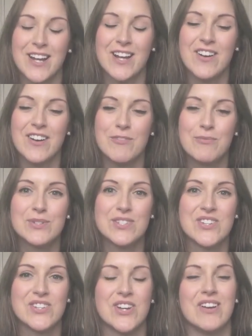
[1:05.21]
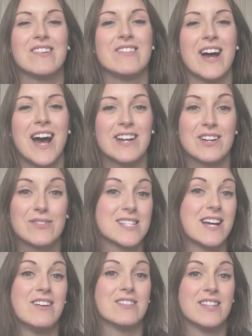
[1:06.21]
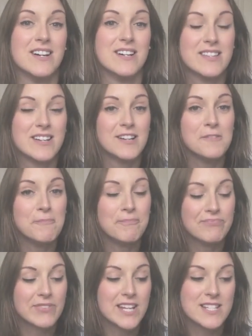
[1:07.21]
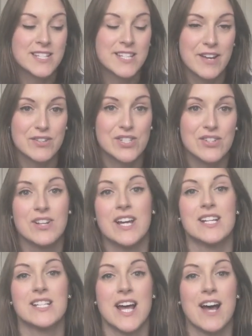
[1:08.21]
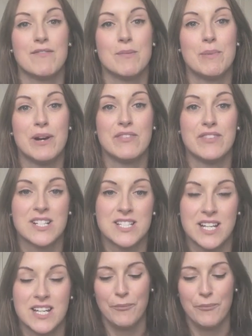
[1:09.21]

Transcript: I kind of want to show adults out there that it's never too late to have the perfect teeth.